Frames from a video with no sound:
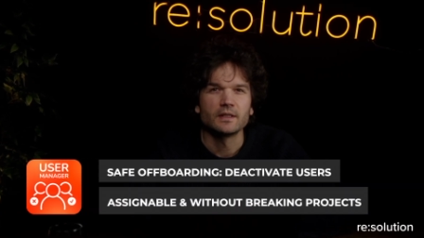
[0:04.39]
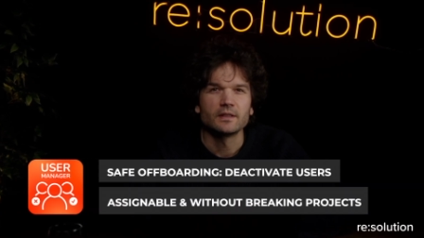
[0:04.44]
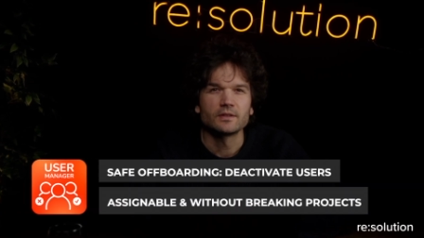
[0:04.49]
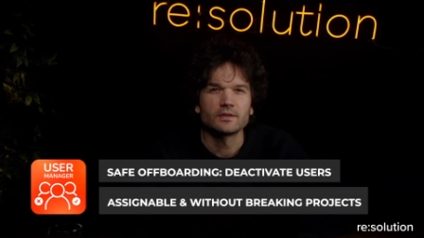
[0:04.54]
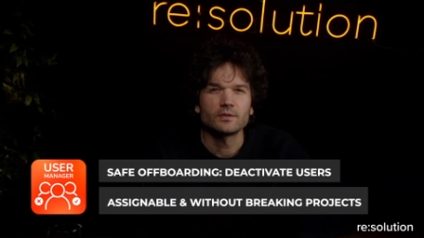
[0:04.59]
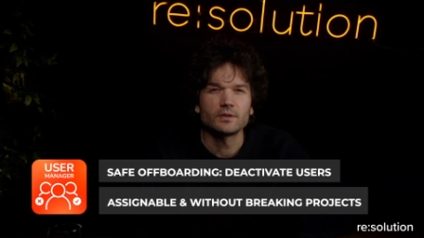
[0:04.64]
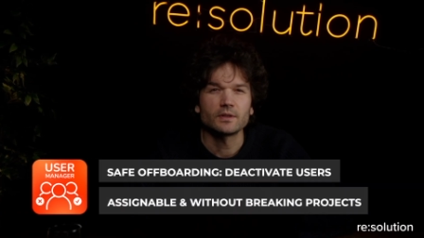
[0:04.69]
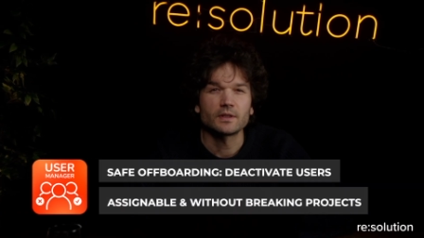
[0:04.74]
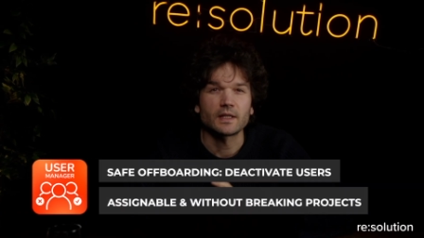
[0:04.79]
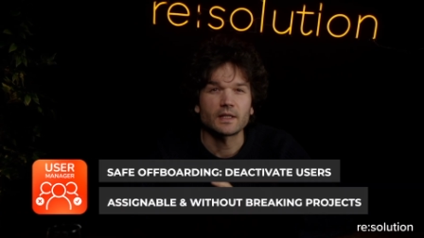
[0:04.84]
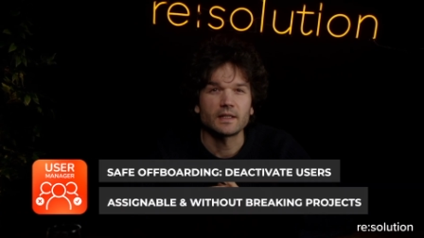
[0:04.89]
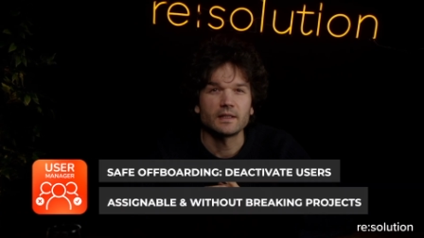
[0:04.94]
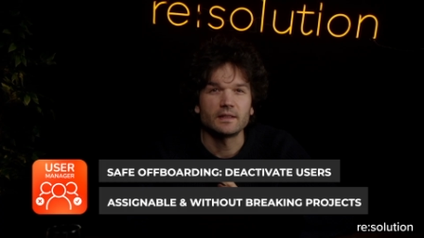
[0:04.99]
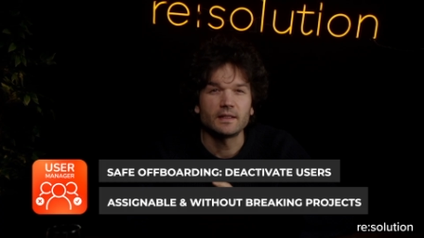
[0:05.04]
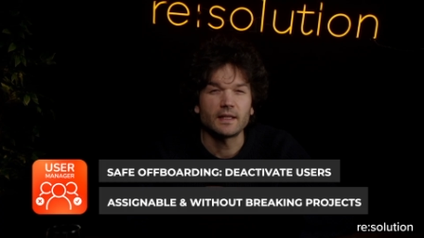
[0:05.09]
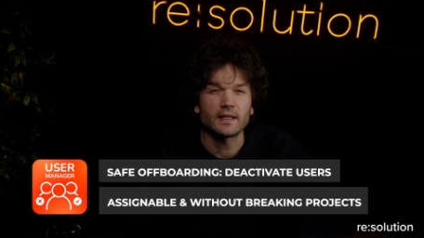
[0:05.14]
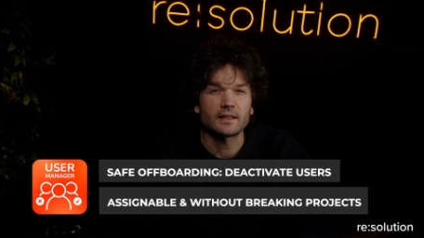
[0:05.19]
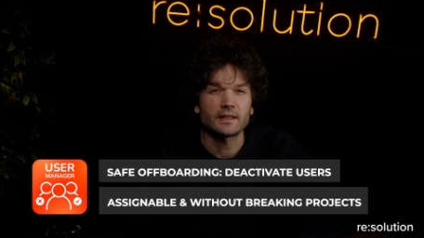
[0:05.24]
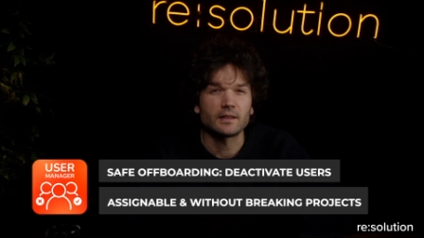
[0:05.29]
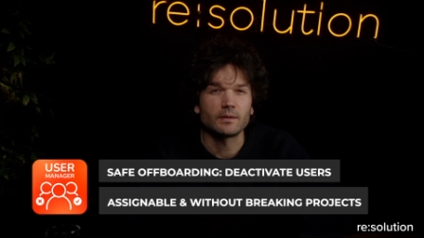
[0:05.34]
so you can
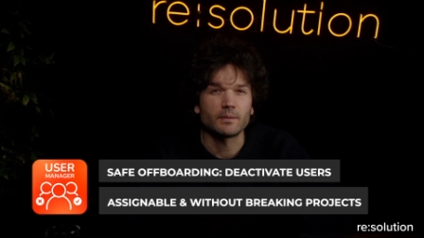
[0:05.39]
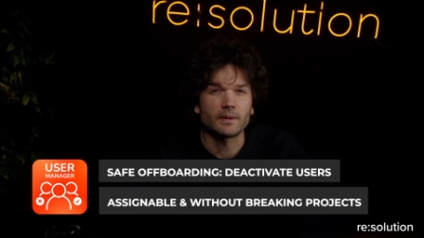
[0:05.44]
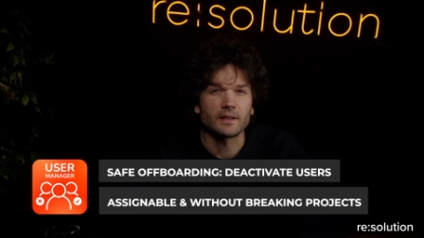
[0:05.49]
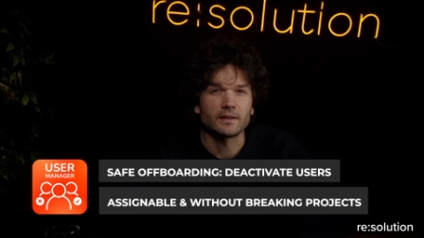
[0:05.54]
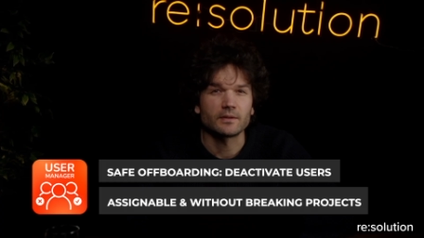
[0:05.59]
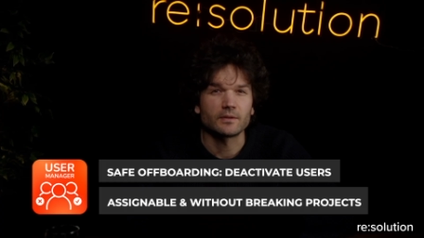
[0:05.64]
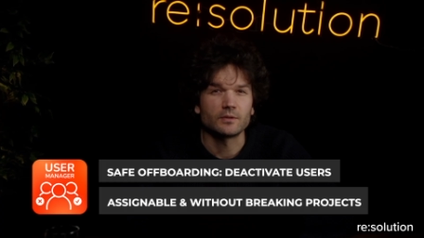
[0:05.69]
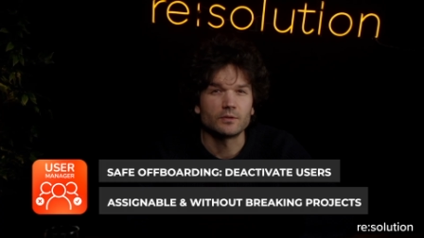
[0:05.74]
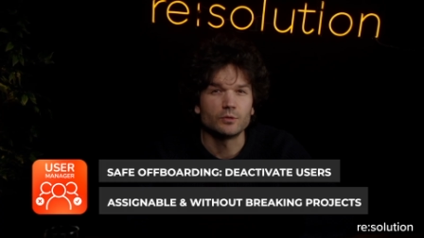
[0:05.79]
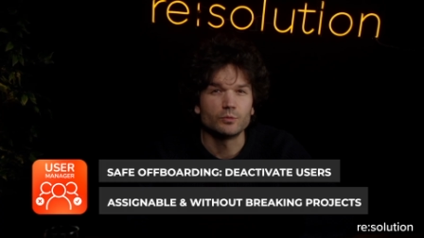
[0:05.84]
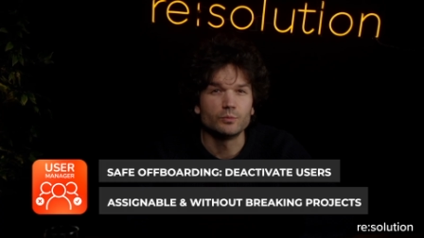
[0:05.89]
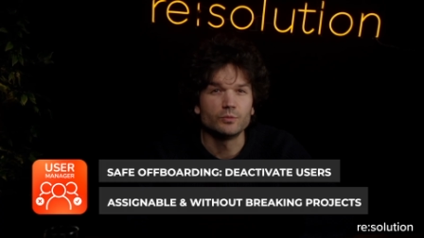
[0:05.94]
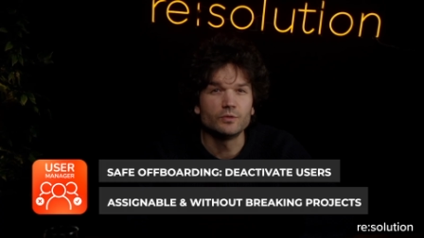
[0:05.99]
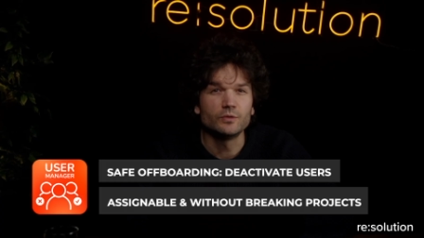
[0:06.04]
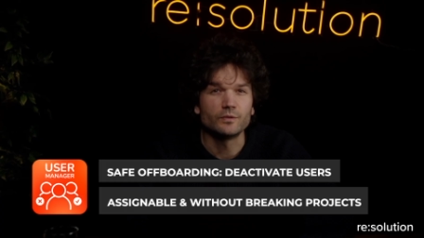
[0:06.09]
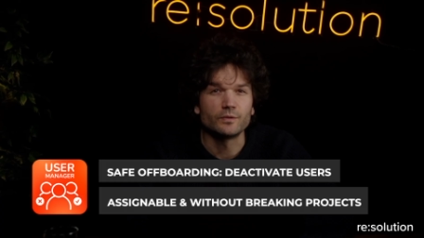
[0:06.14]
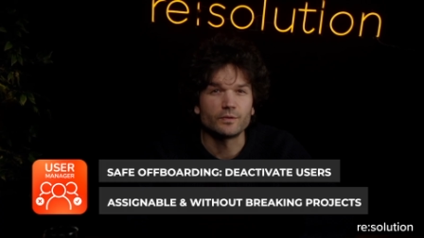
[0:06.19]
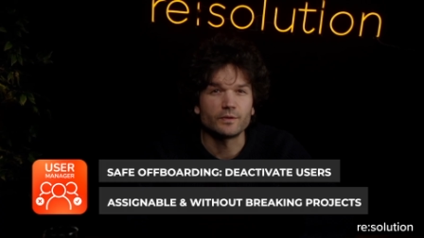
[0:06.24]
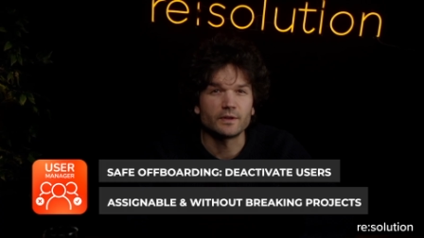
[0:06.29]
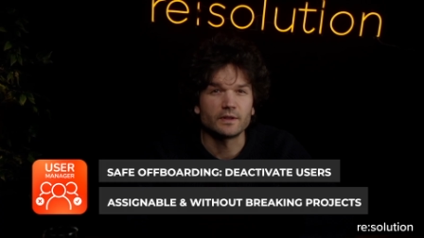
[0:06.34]
deactivate or
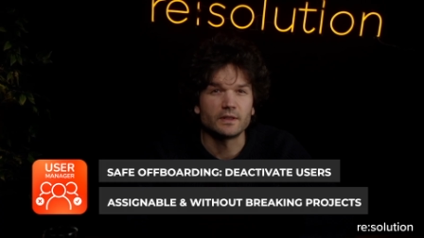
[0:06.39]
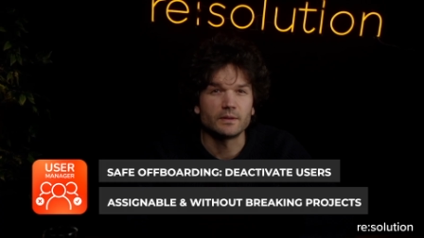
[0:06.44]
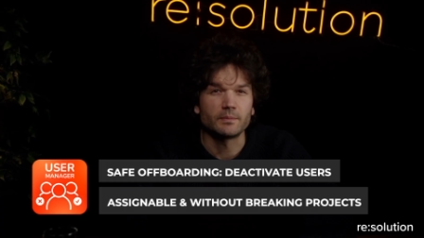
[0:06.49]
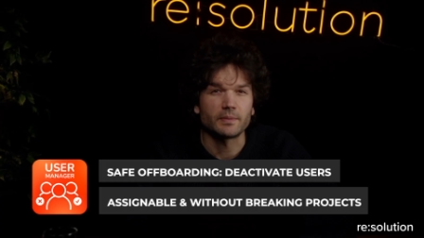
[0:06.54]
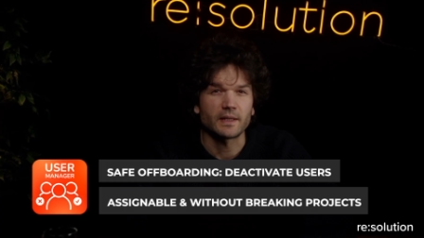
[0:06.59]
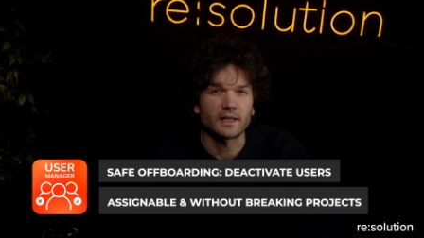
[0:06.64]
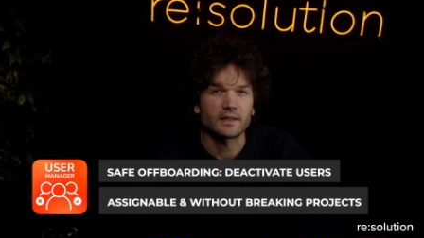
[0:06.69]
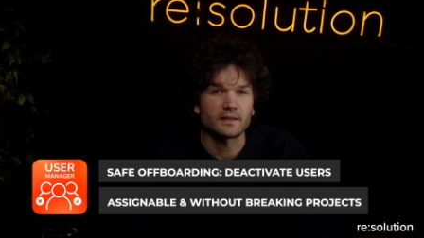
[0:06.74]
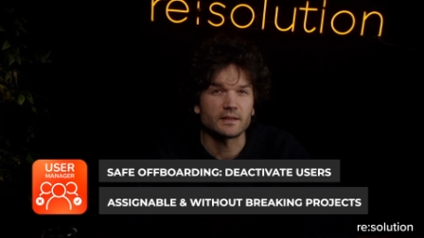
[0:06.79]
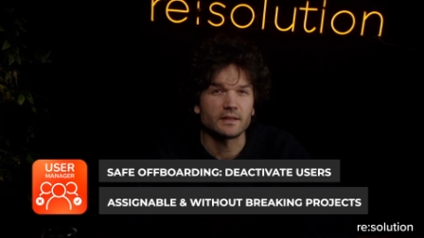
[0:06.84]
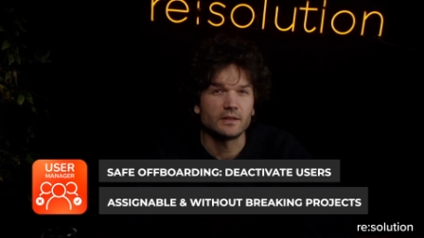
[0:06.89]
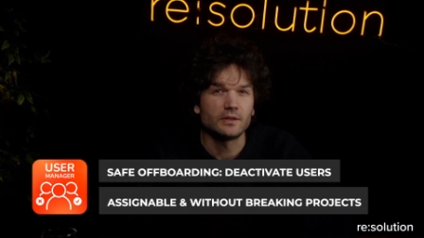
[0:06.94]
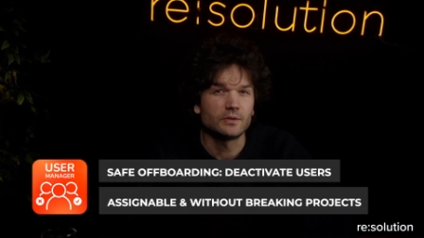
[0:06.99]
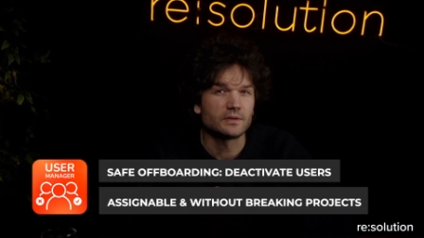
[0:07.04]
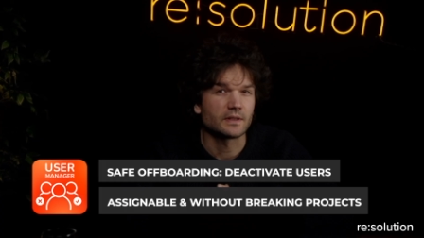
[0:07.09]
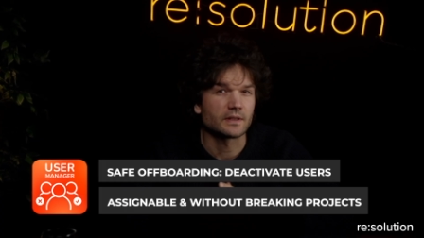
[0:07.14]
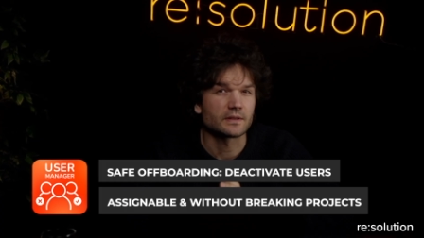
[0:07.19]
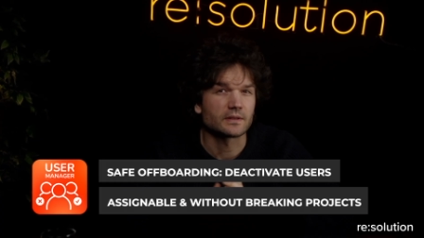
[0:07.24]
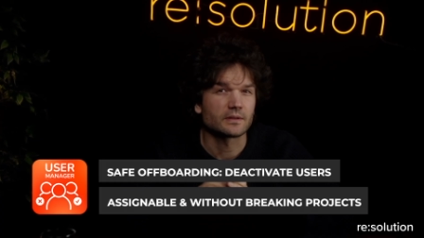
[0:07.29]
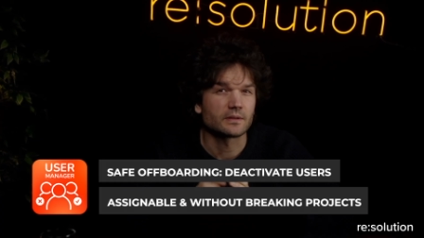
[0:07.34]
remove a departing
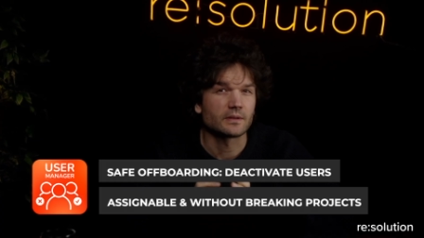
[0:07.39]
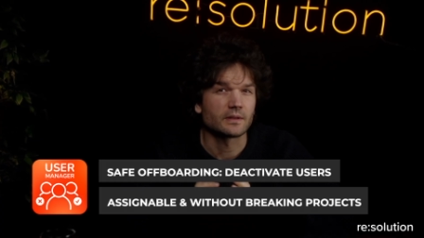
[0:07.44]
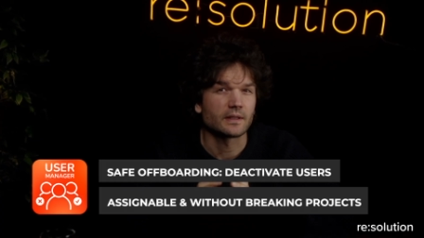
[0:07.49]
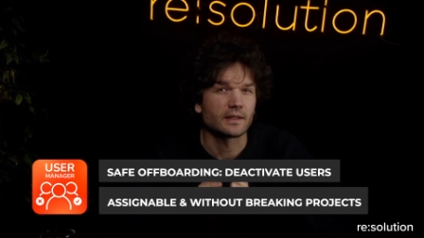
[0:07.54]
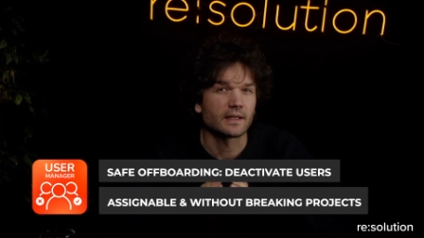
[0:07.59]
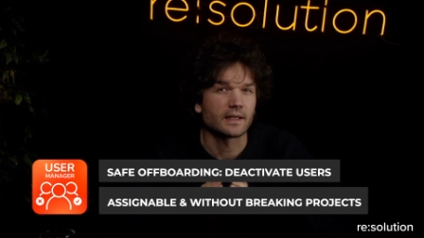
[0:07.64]
user's